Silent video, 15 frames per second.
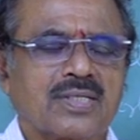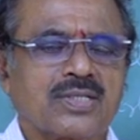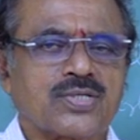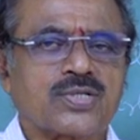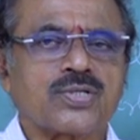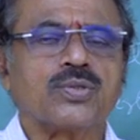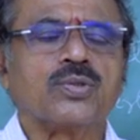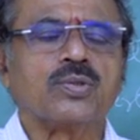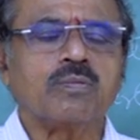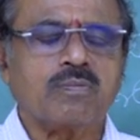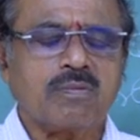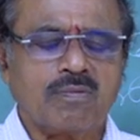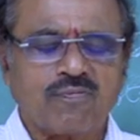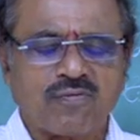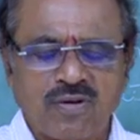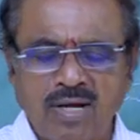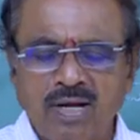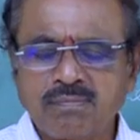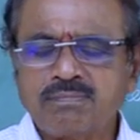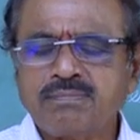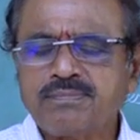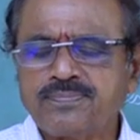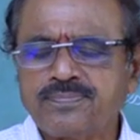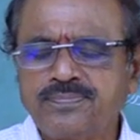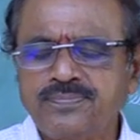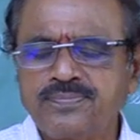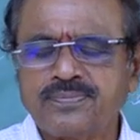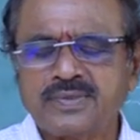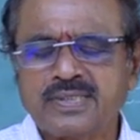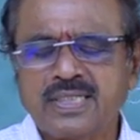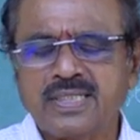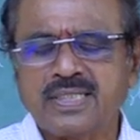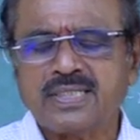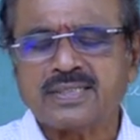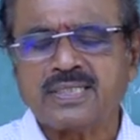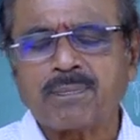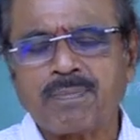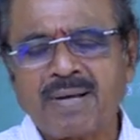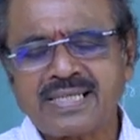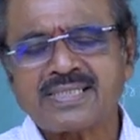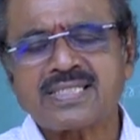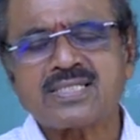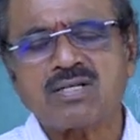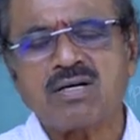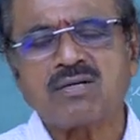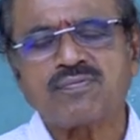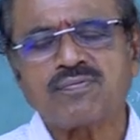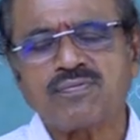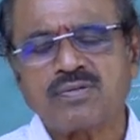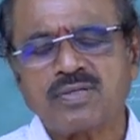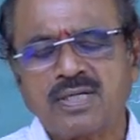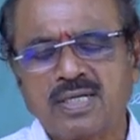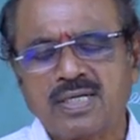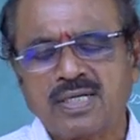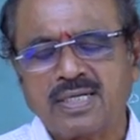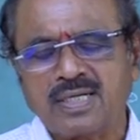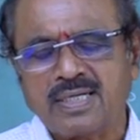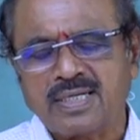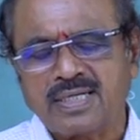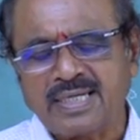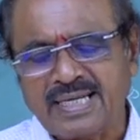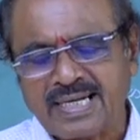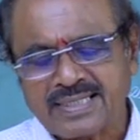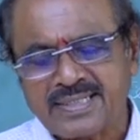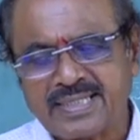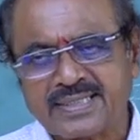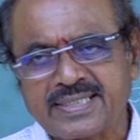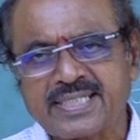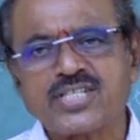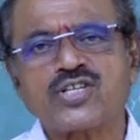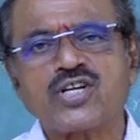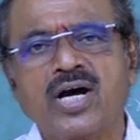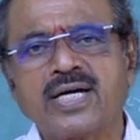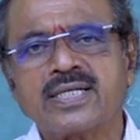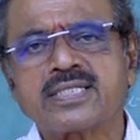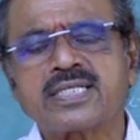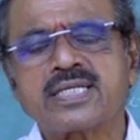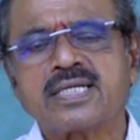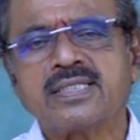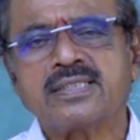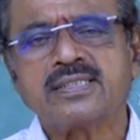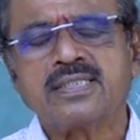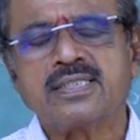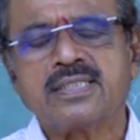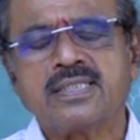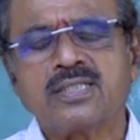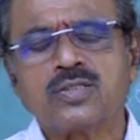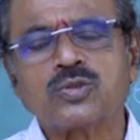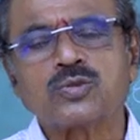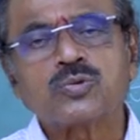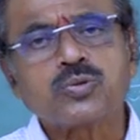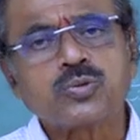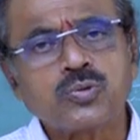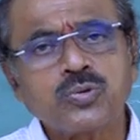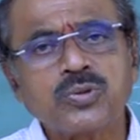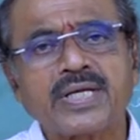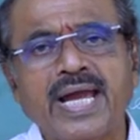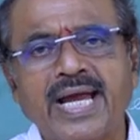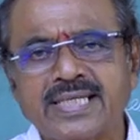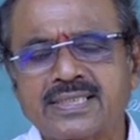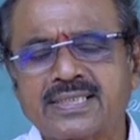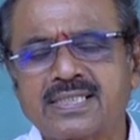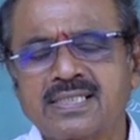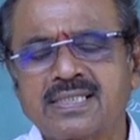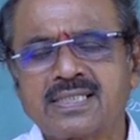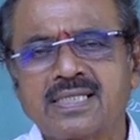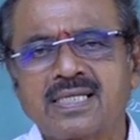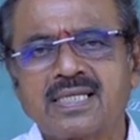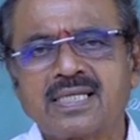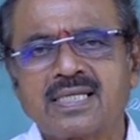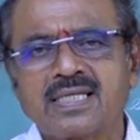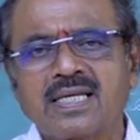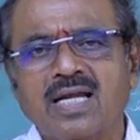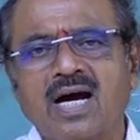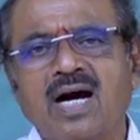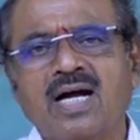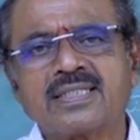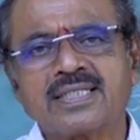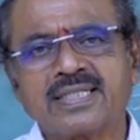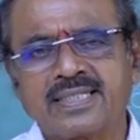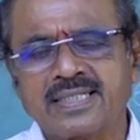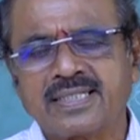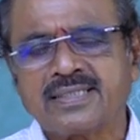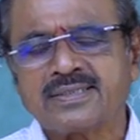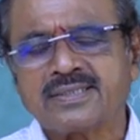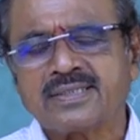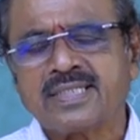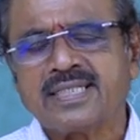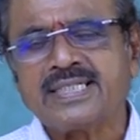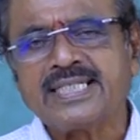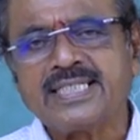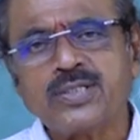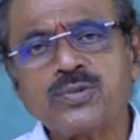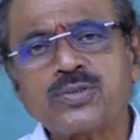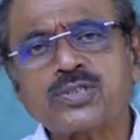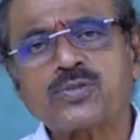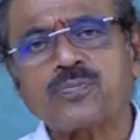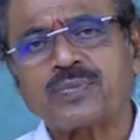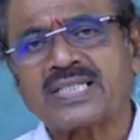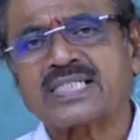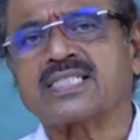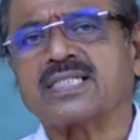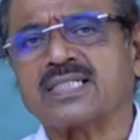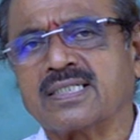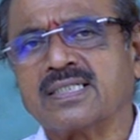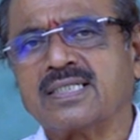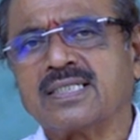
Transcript: So from the passage of electric discharge through gas under reduced pressure,